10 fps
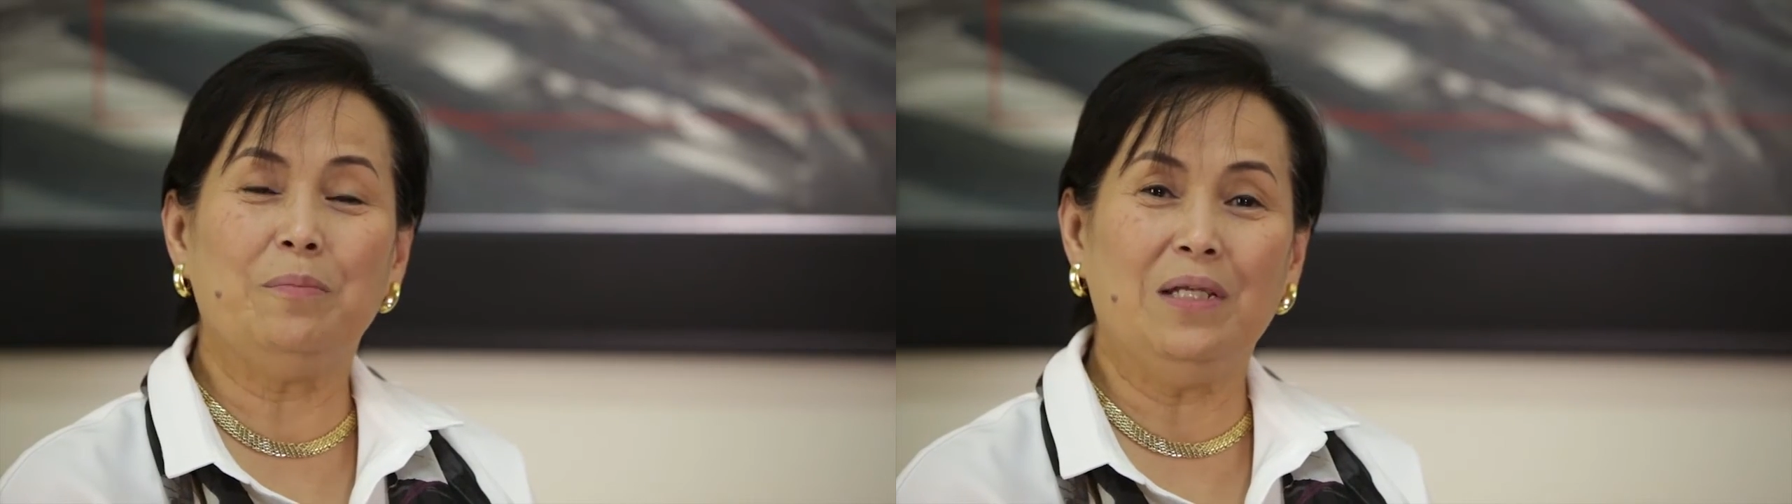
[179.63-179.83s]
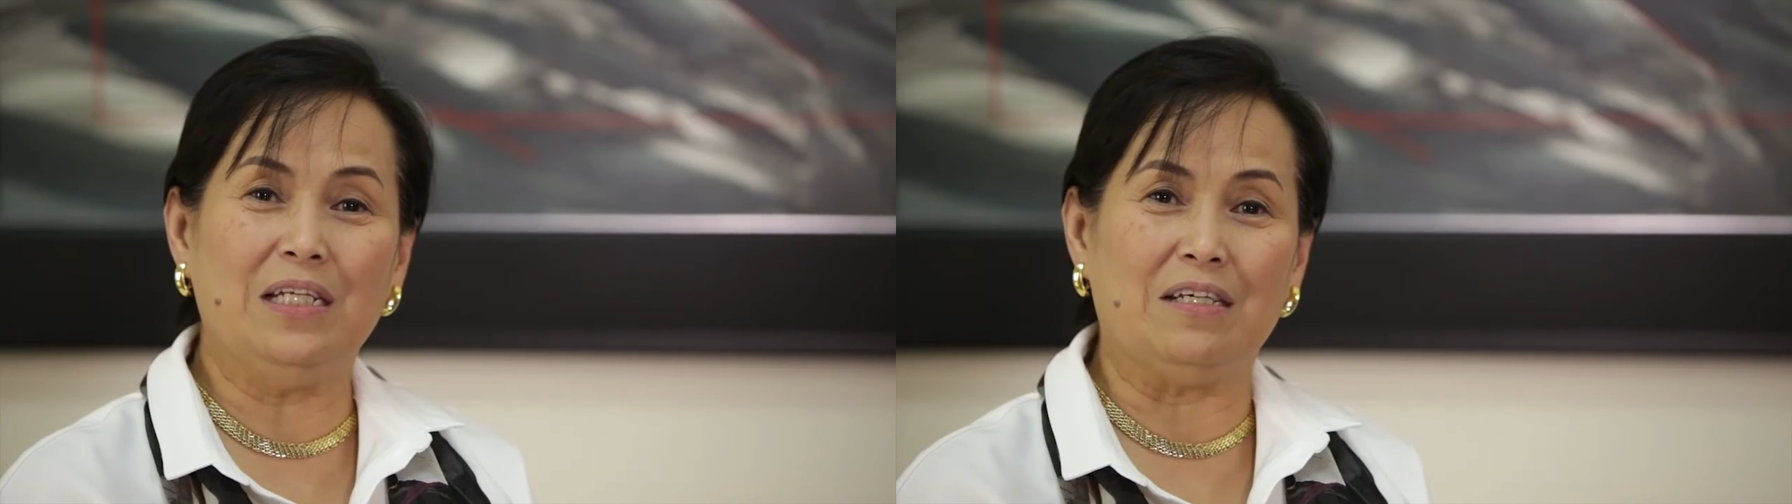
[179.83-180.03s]

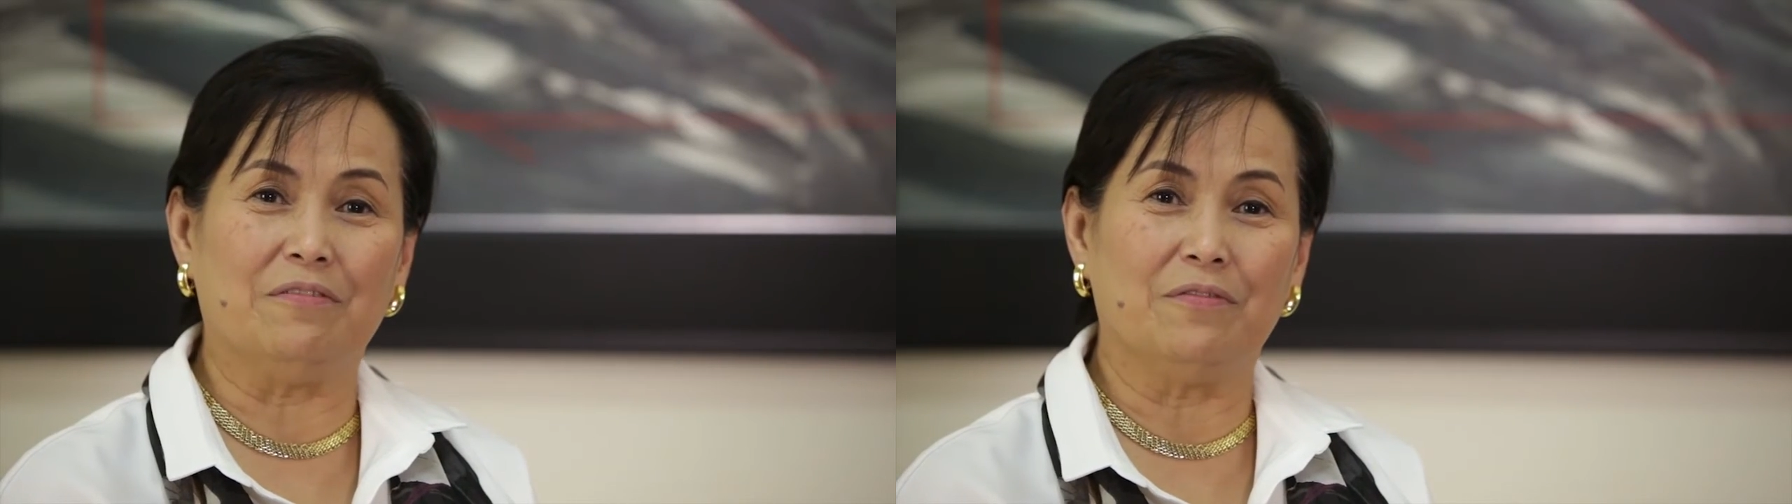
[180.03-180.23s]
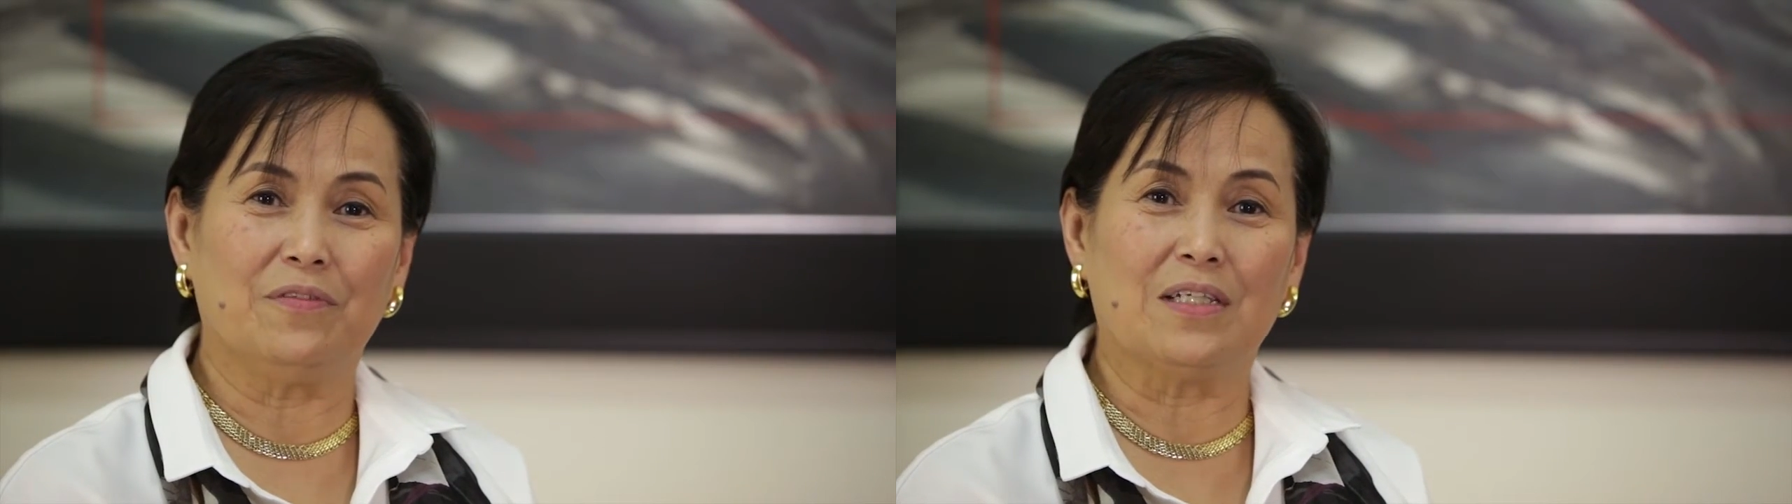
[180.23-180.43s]

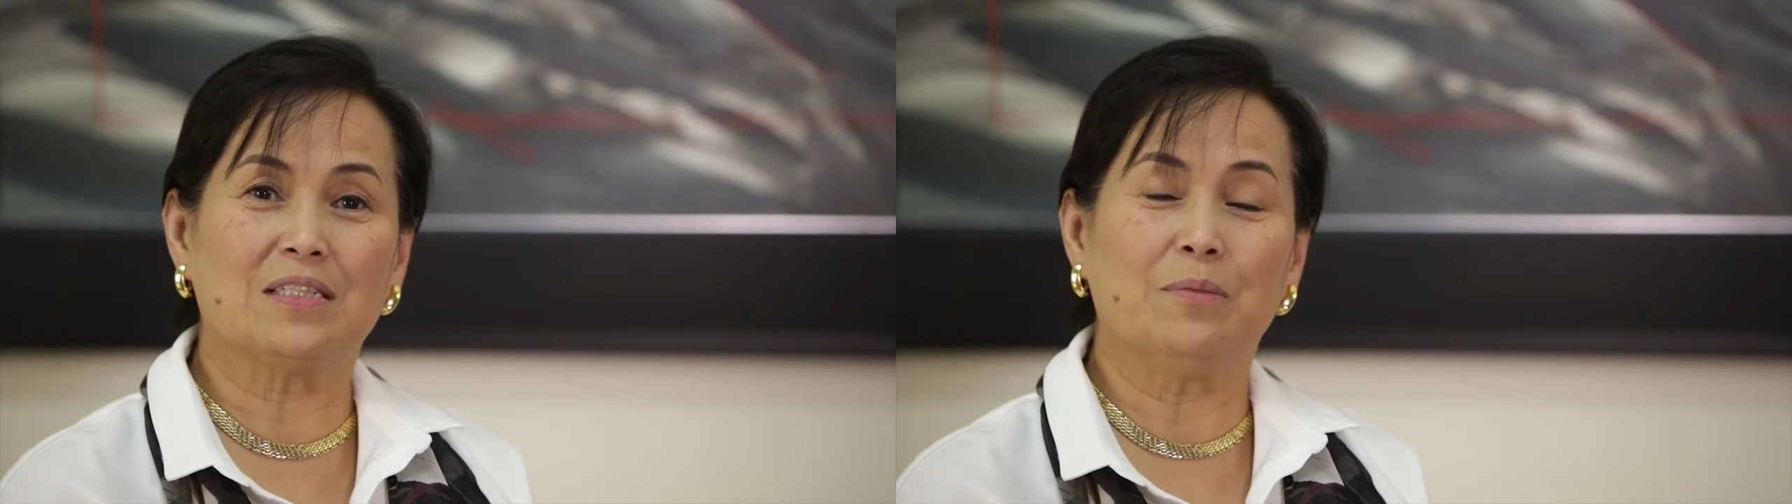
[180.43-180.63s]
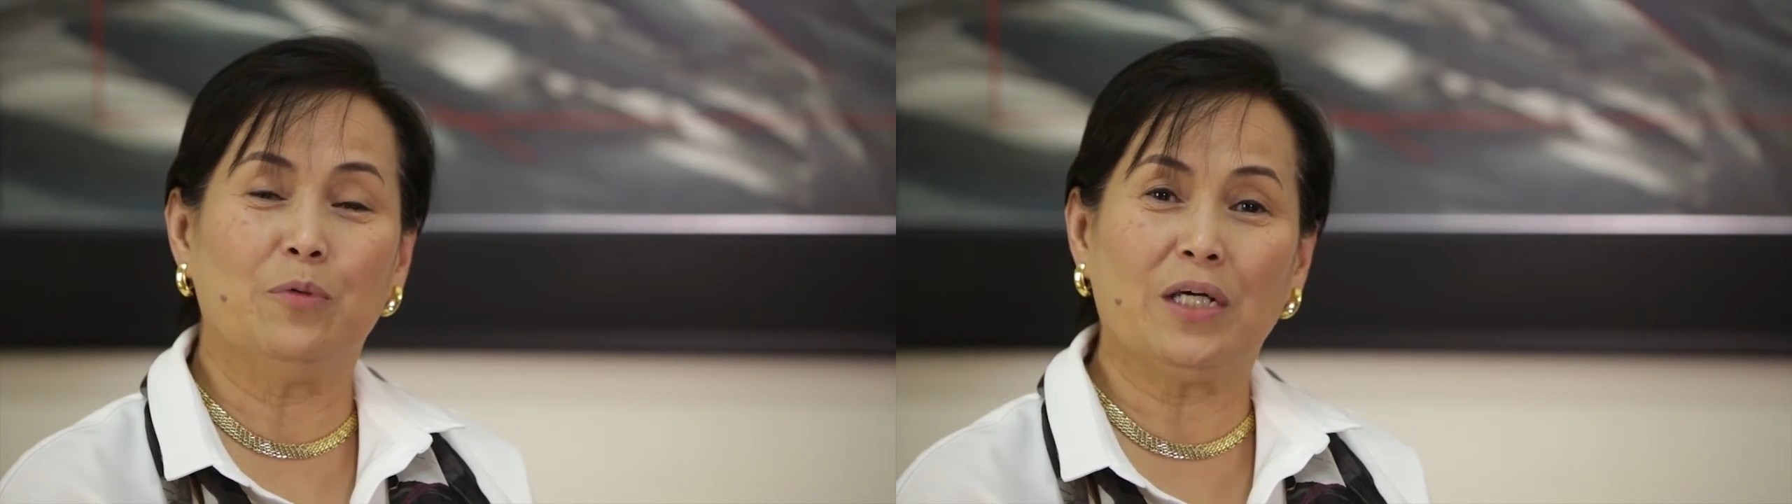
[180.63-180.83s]
believe that Cebu